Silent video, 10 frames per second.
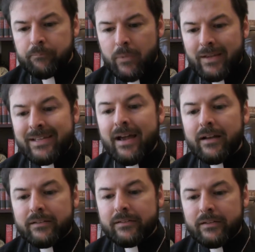
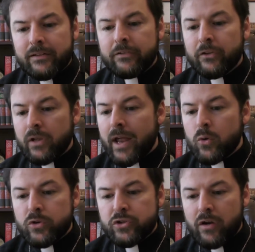yet is the
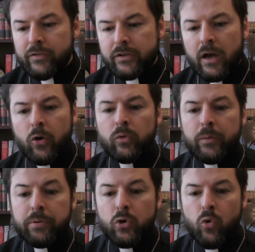language of it not only
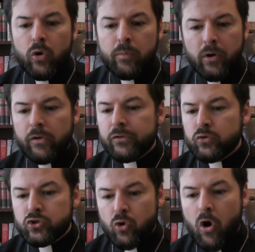pure, but also
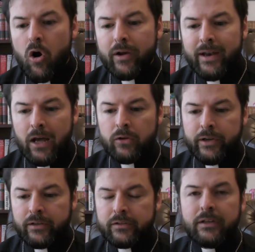strong and
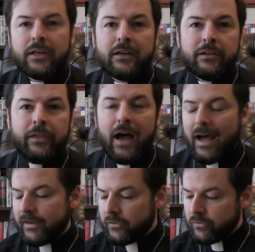elegant to the
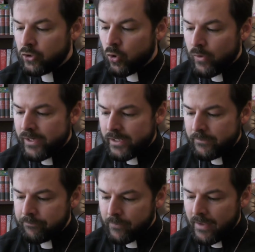highest
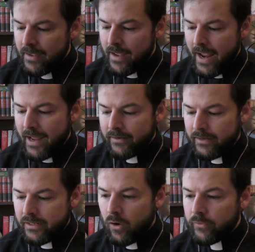degree." And
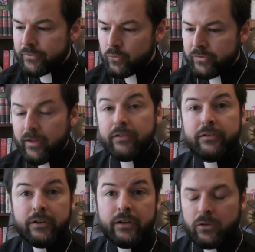he also says, in a